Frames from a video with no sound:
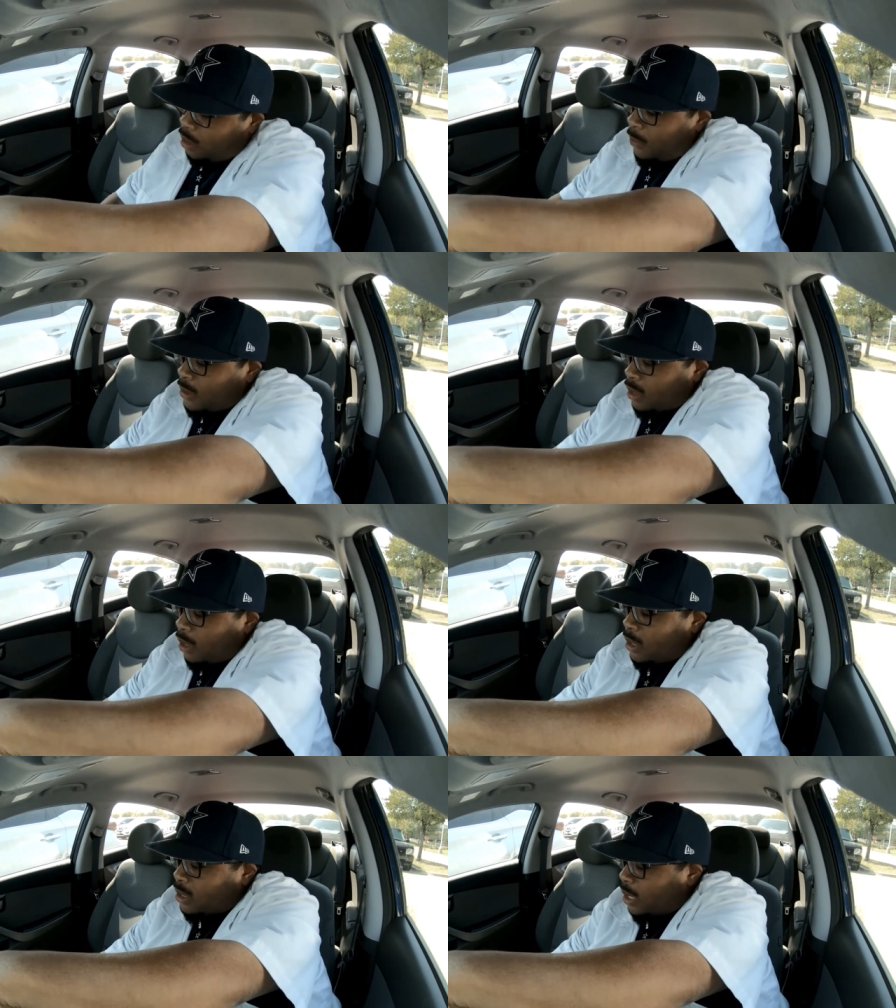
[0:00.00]
Let me
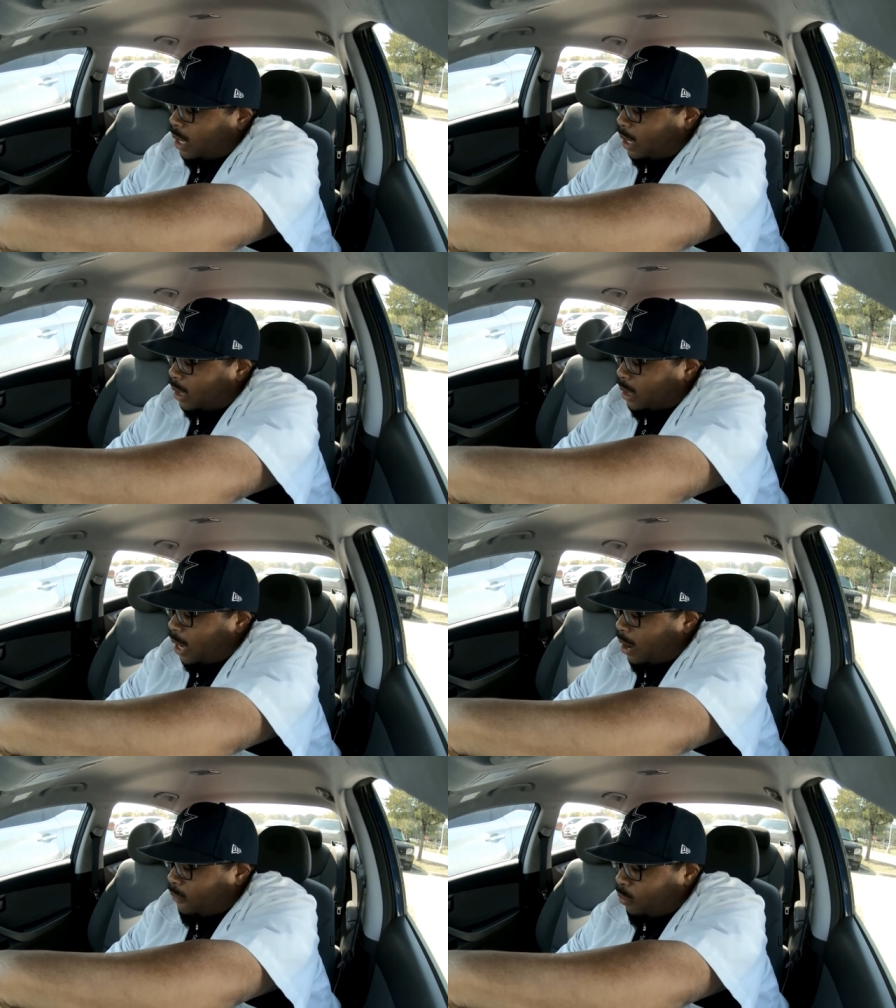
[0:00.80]
turn this down. I got the
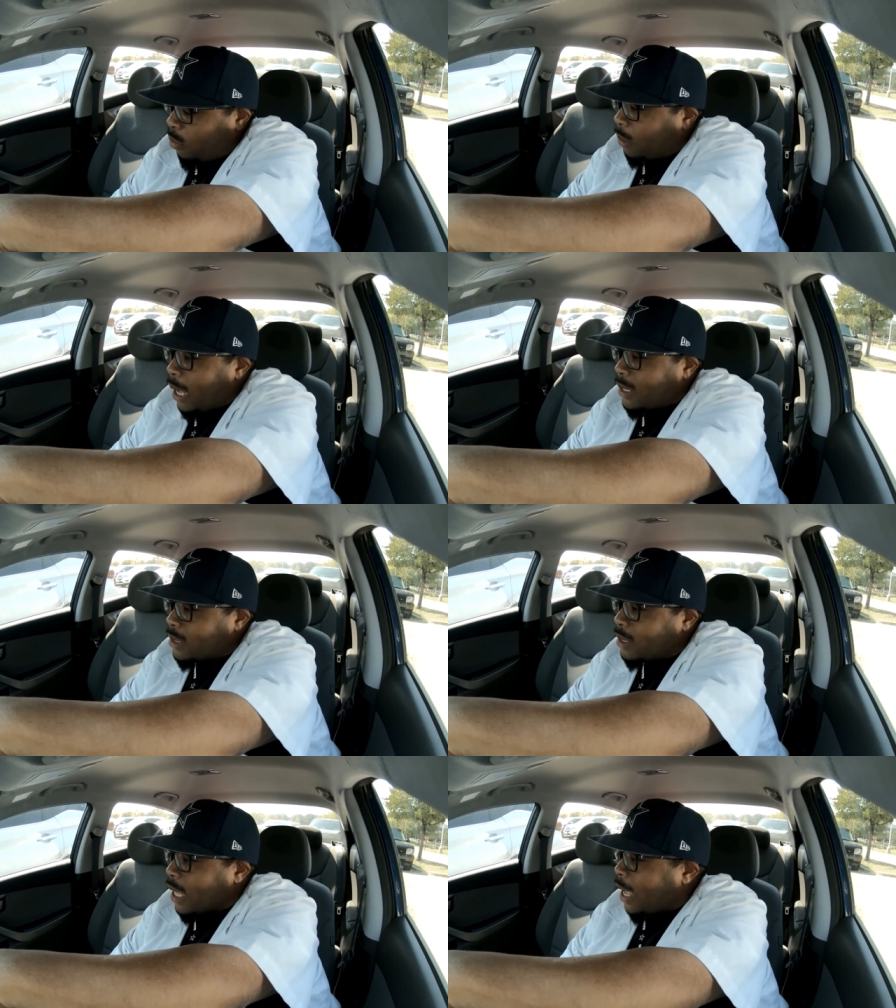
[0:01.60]
air full blast
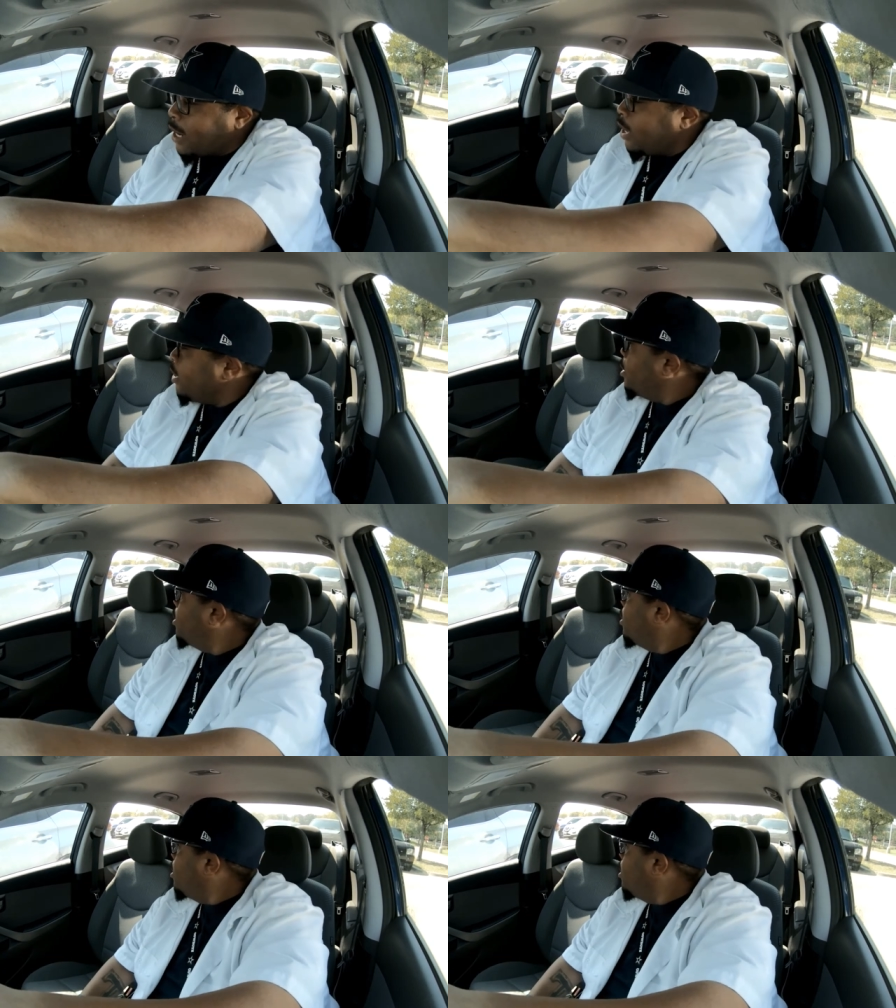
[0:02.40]
because it's hot out here.